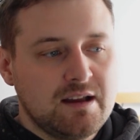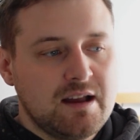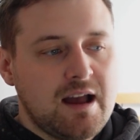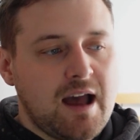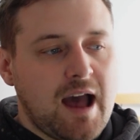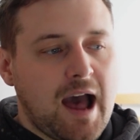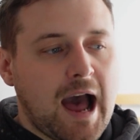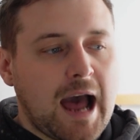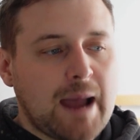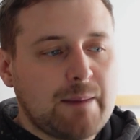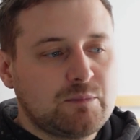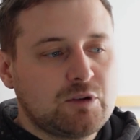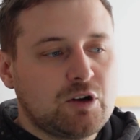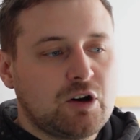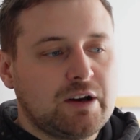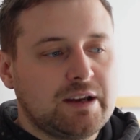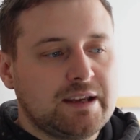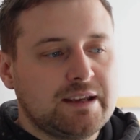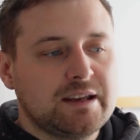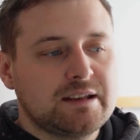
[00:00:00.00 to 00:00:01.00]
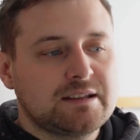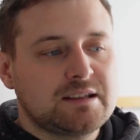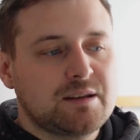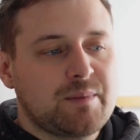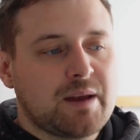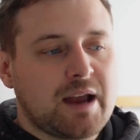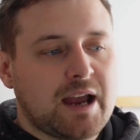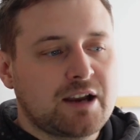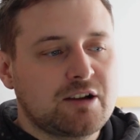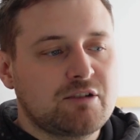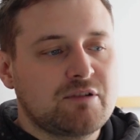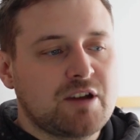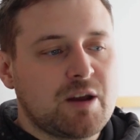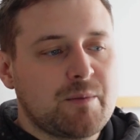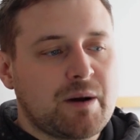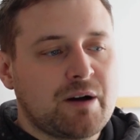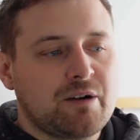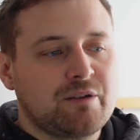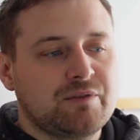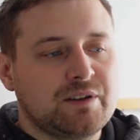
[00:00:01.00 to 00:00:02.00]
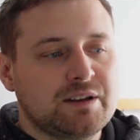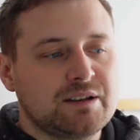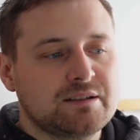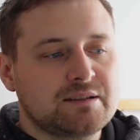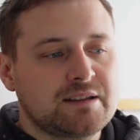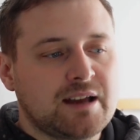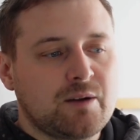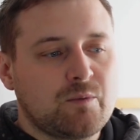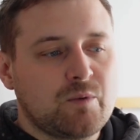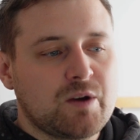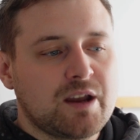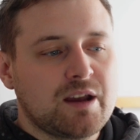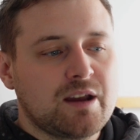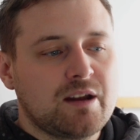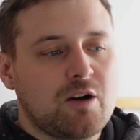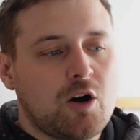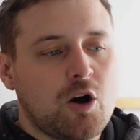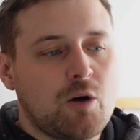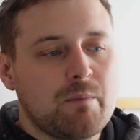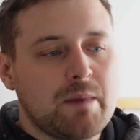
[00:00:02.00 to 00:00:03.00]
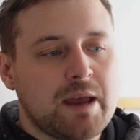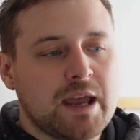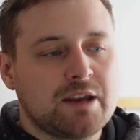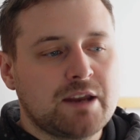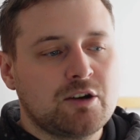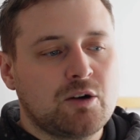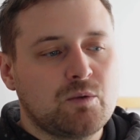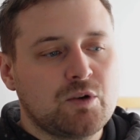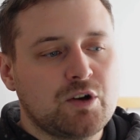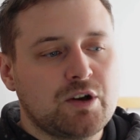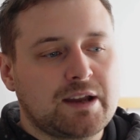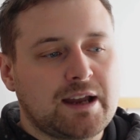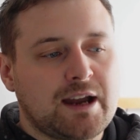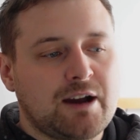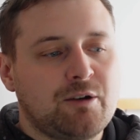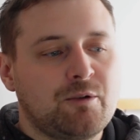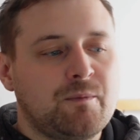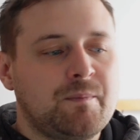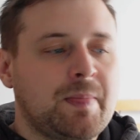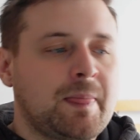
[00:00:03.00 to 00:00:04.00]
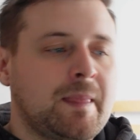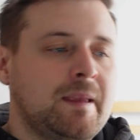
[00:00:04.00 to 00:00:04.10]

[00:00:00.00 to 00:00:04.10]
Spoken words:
I'm not here to be angry about things that way or may not work out.